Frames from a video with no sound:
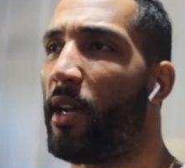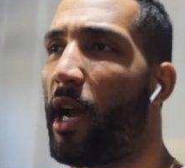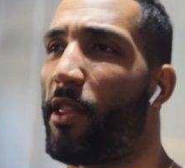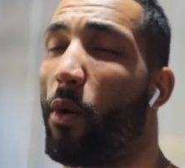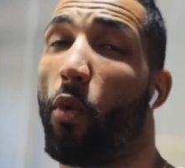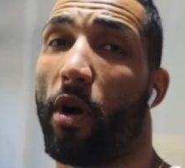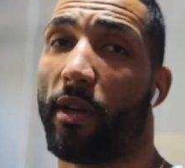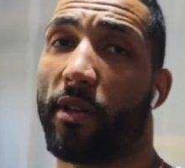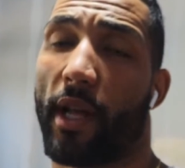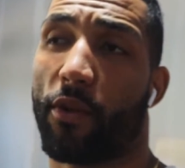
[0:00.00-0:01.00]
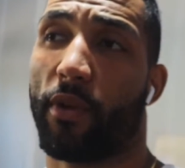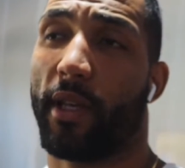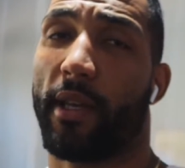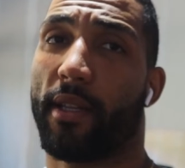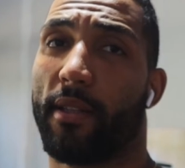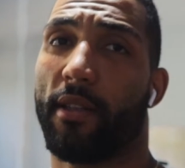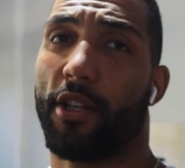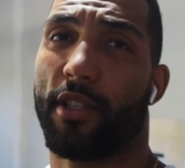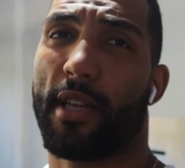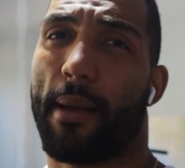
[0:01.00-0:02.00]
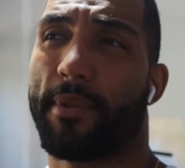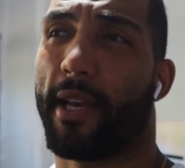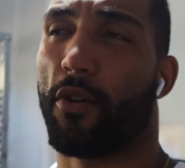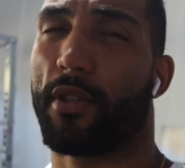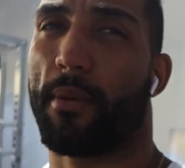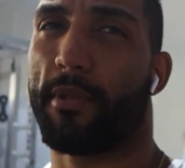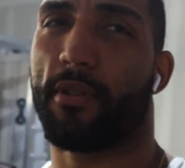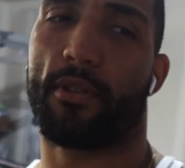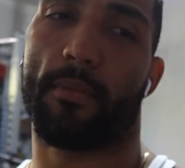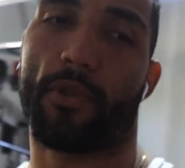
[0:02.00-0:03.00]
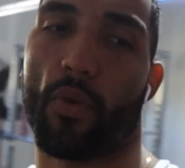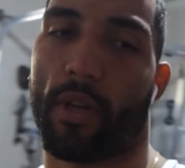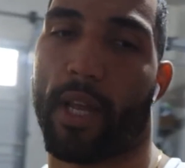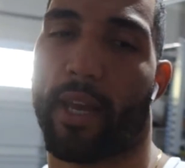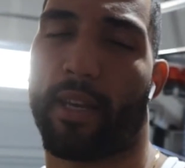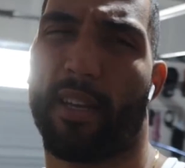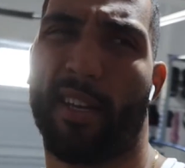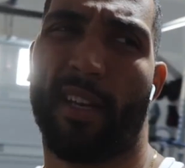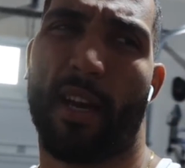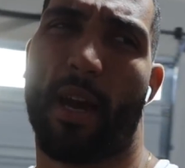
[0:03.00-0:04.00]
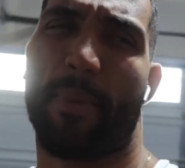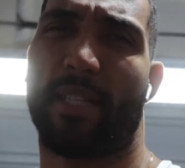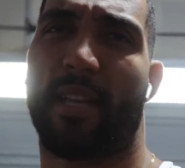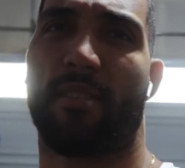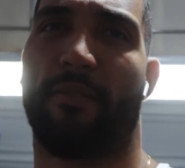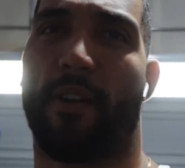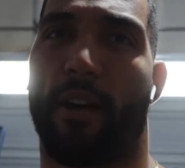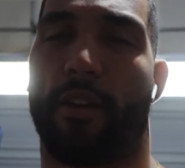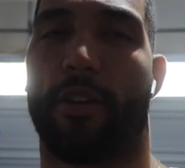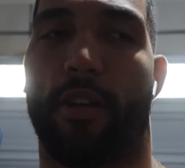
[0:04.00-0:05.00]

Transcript: and then 1 like really good top set or some sort of like intensifier,